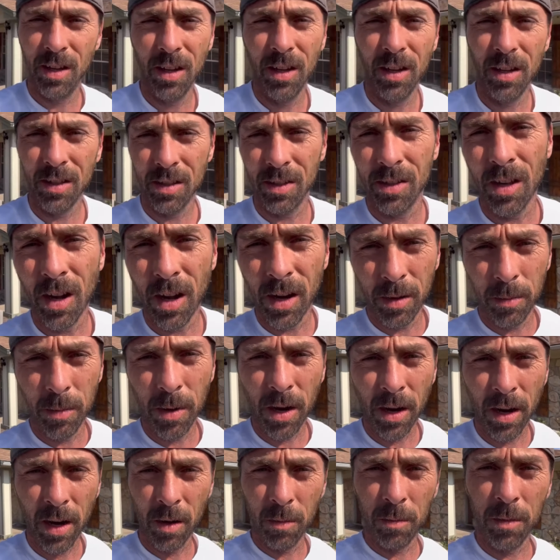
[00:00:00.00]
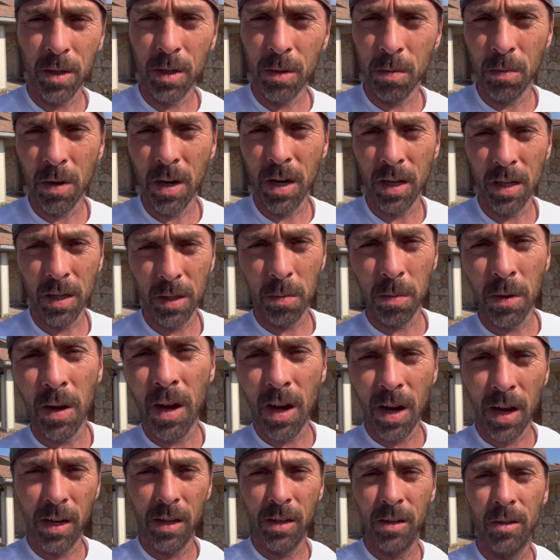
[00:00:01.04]
It's not about how much money's
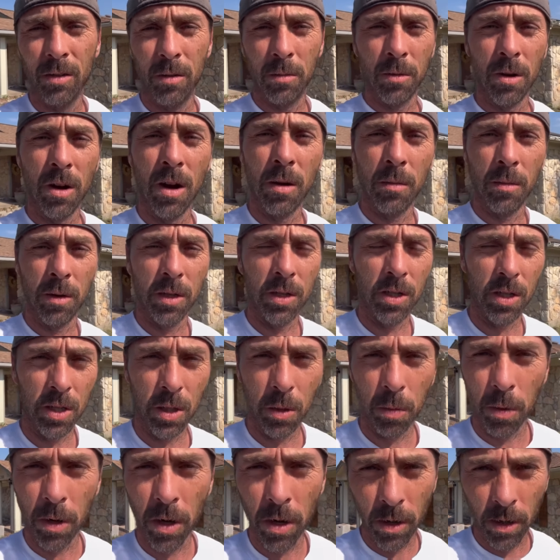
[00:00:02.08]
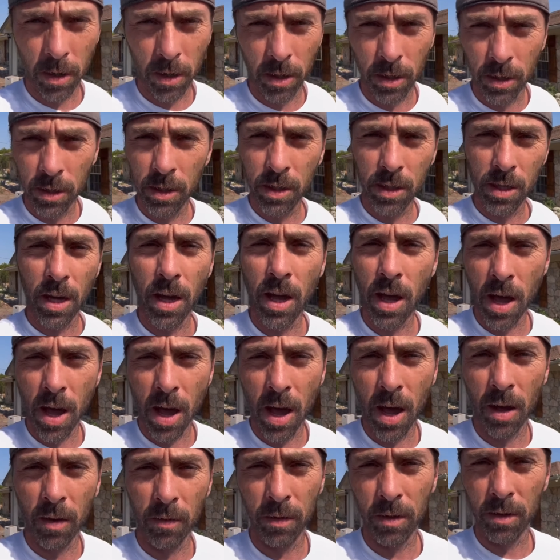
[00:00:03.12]
behind them or how much experience they
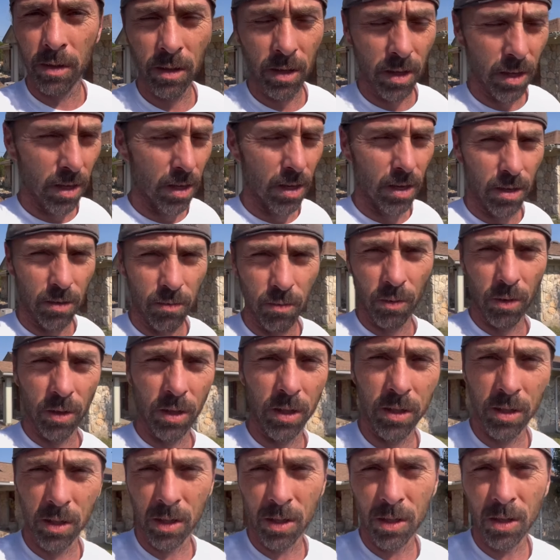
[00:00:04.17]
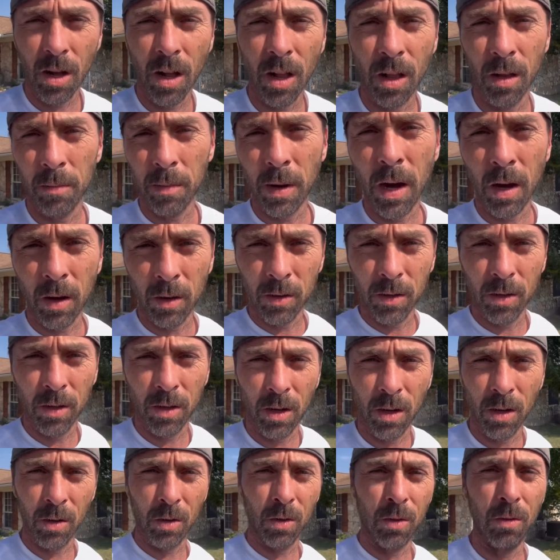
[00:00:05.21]
have. It, it's really just all about, you
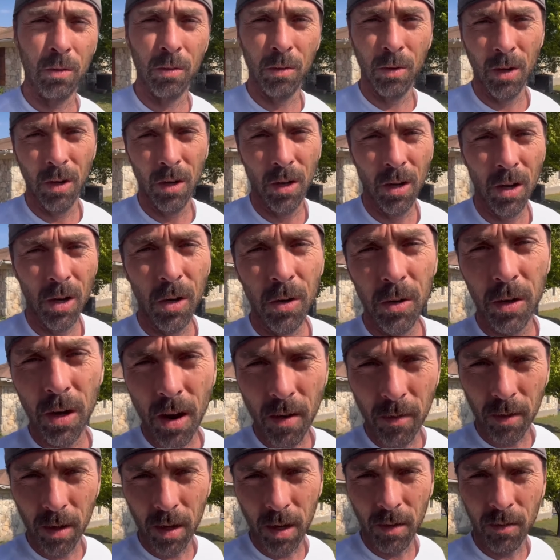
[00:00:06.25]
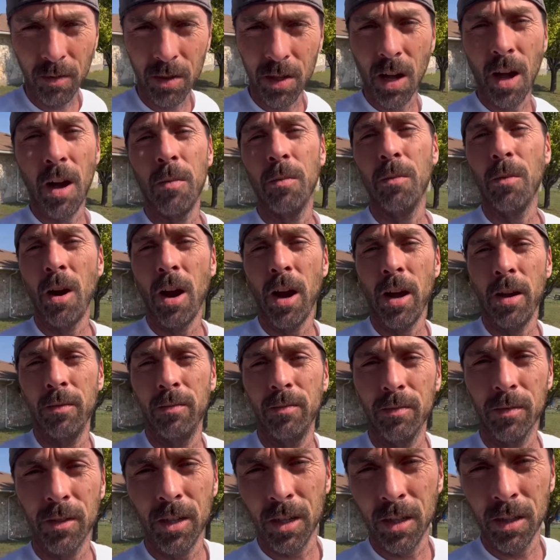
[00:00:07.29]
know, who, who never gives up, right?
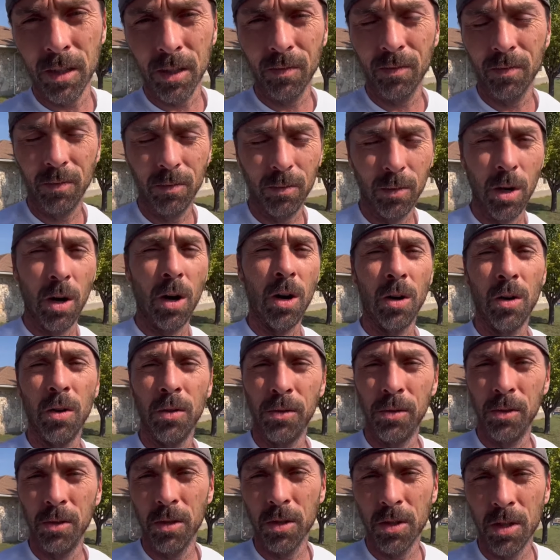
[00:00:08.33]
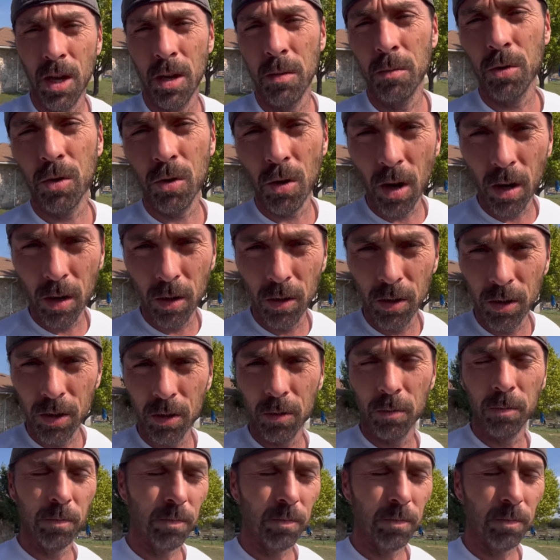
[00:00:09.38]
Because we all go through the same struggles